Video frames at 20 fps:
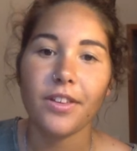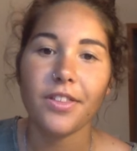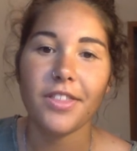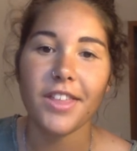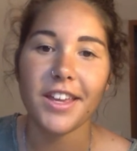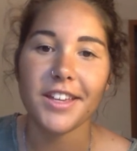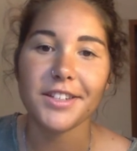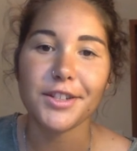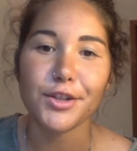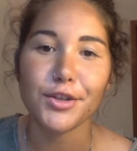
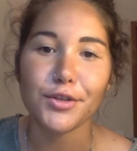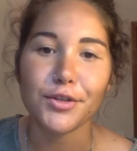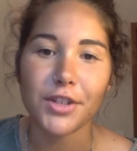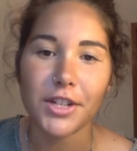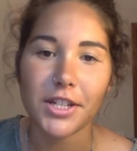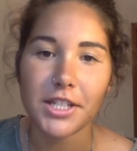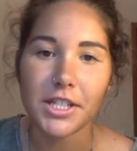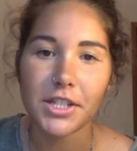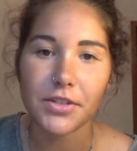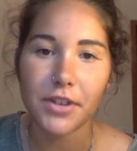Thanks to
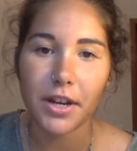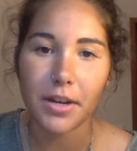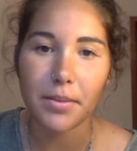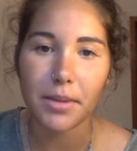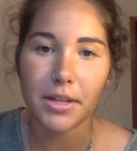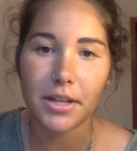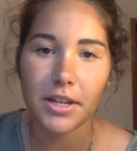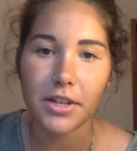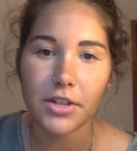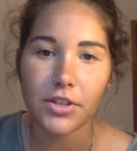Jason's
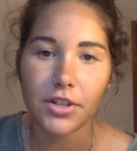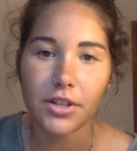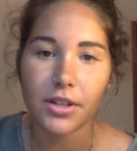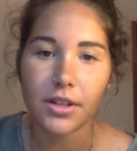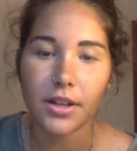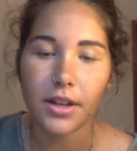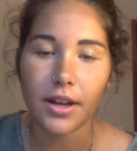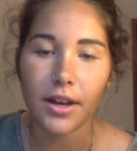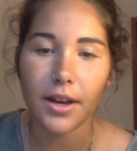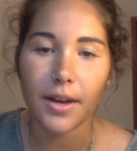recommendation,
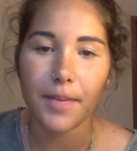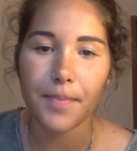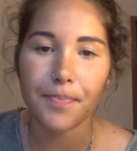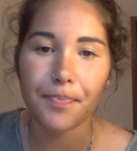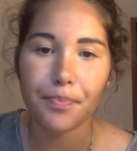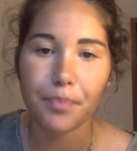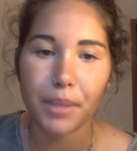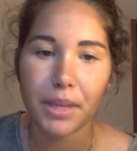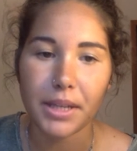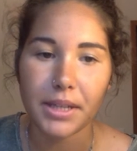
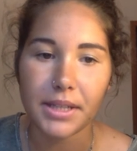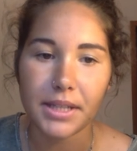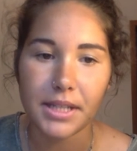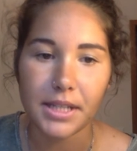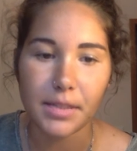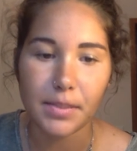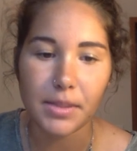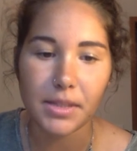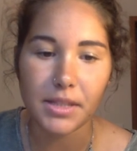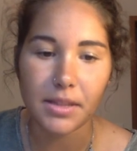because this has
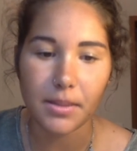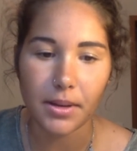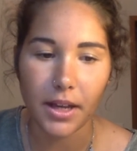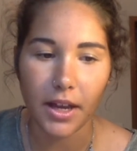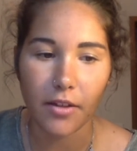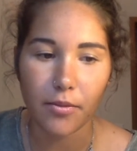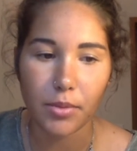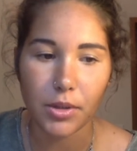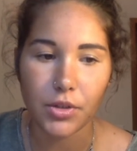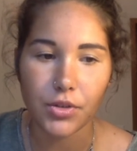been something
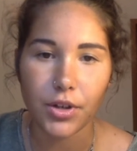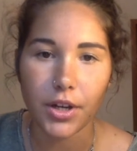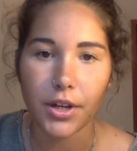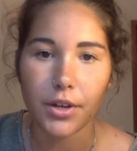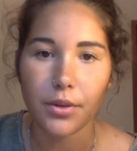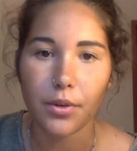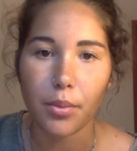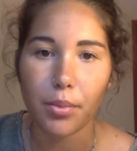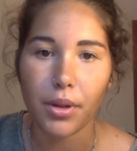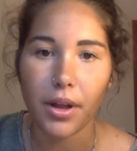I've been trying
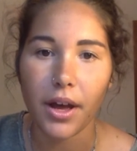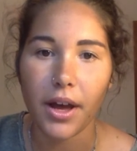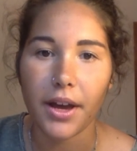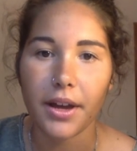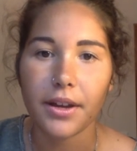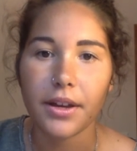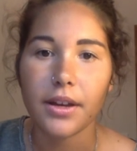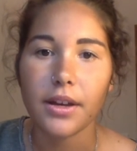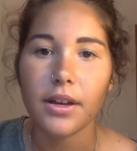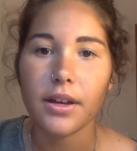to
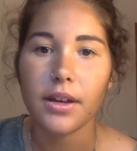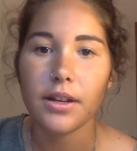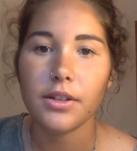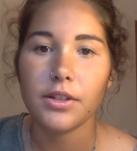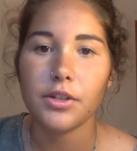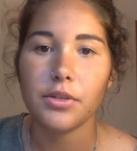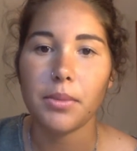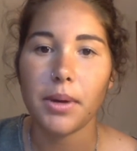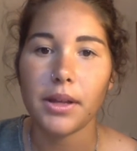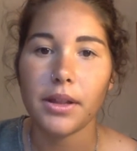apply
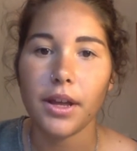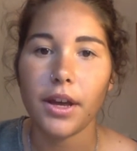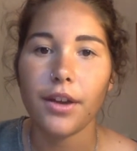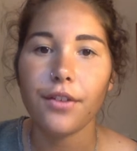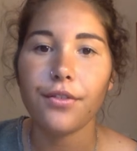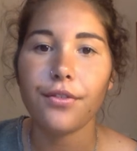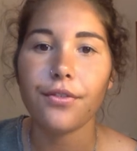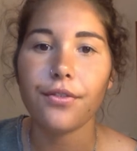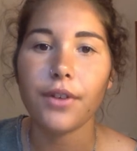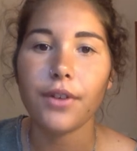to my life
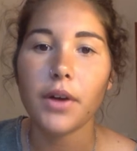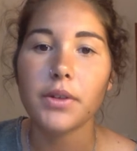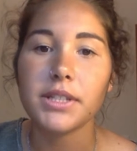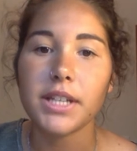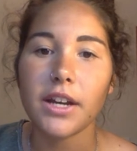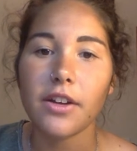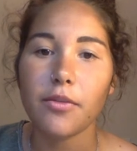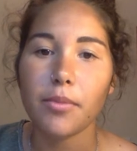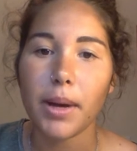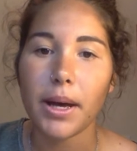
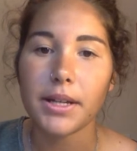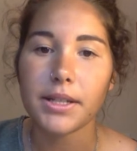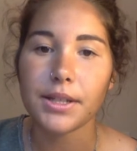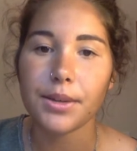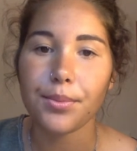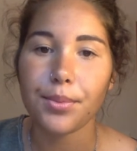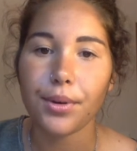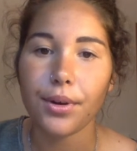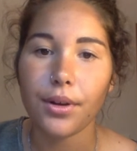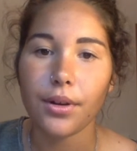outside of
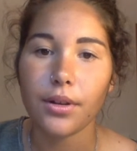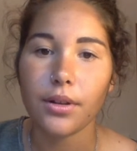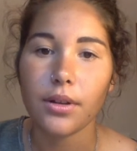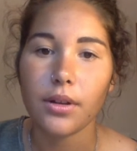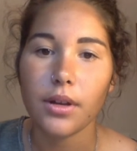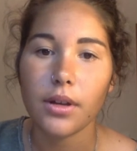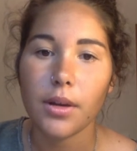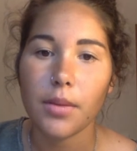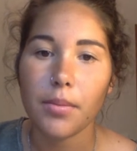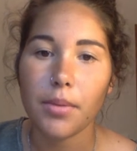basketball,
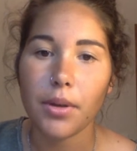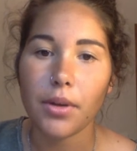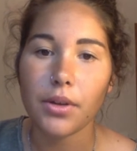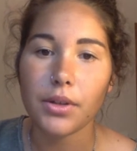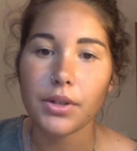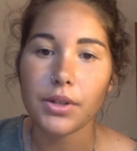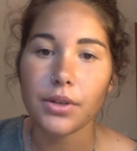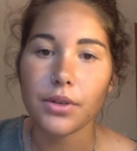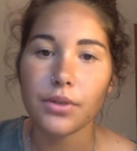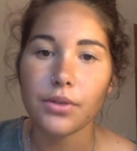but
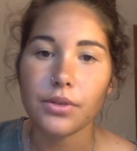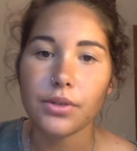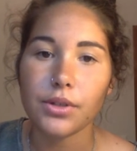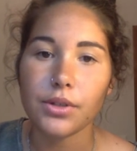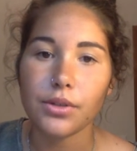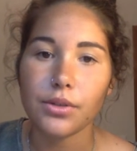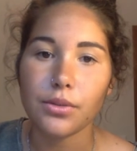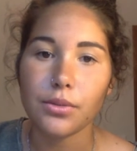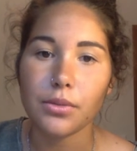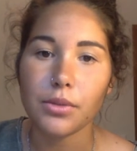also
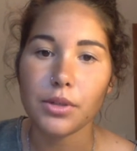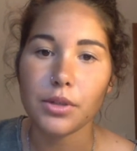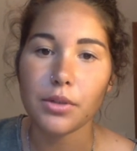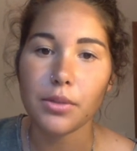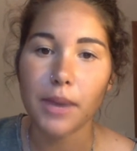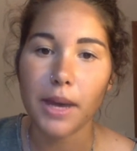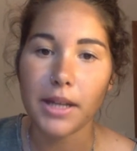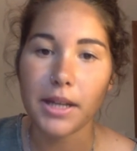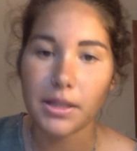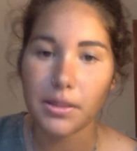to
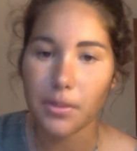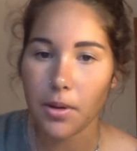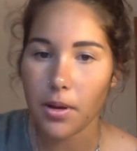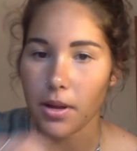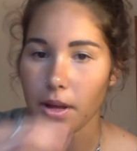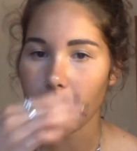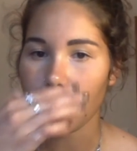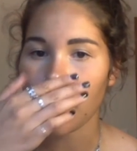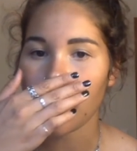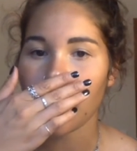basketball.
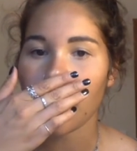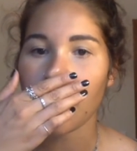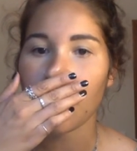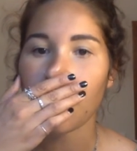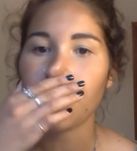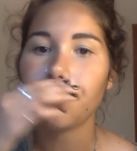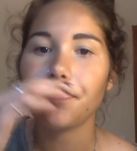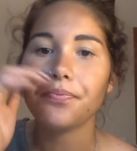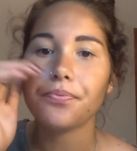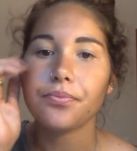And
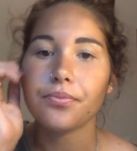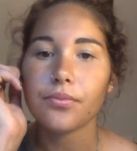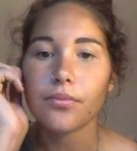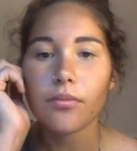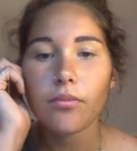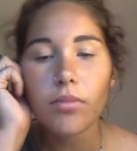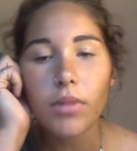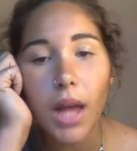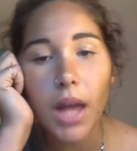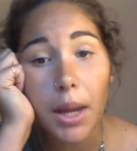
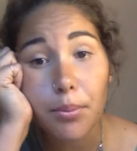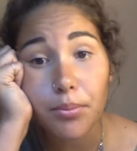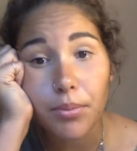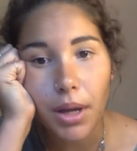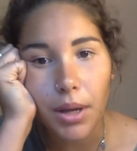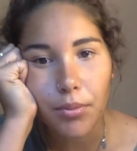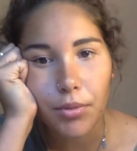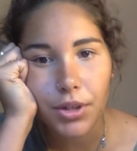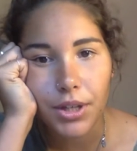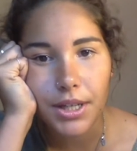
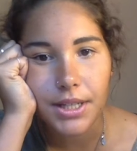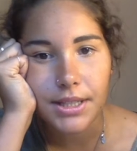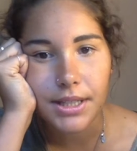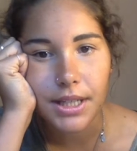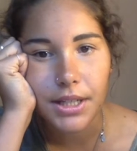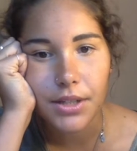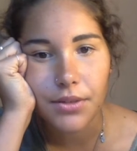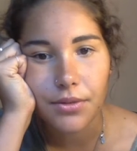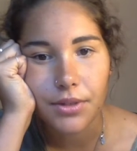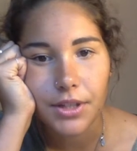I'm really excited
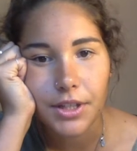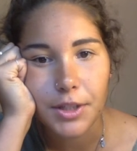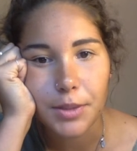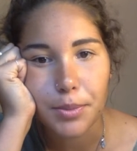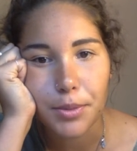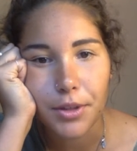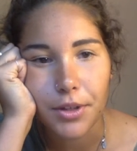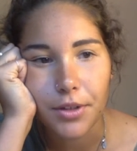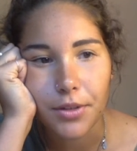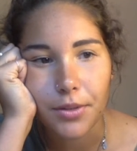to read this
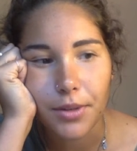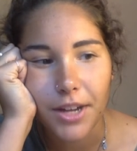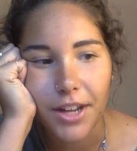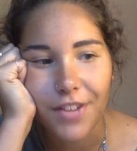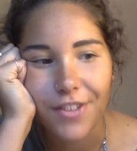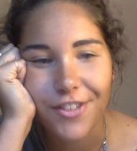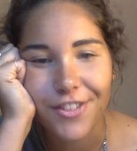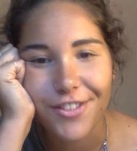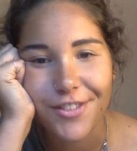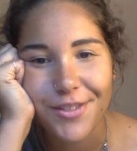book when
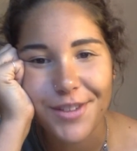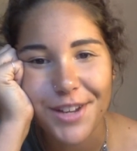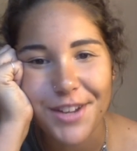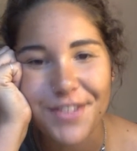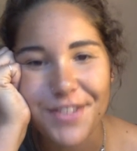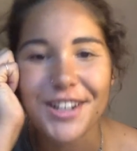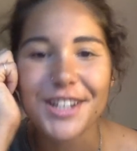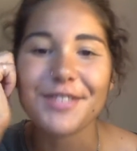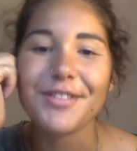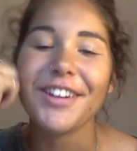I
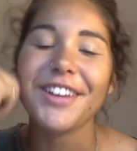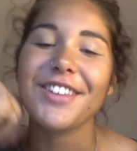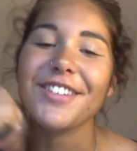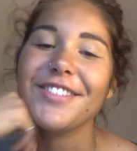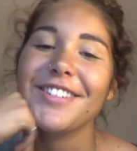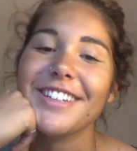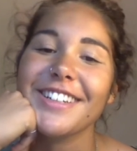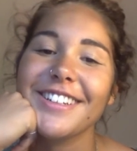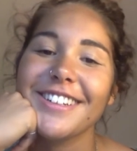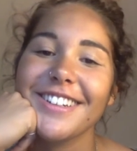finish my other
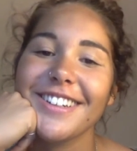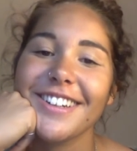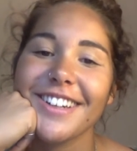one.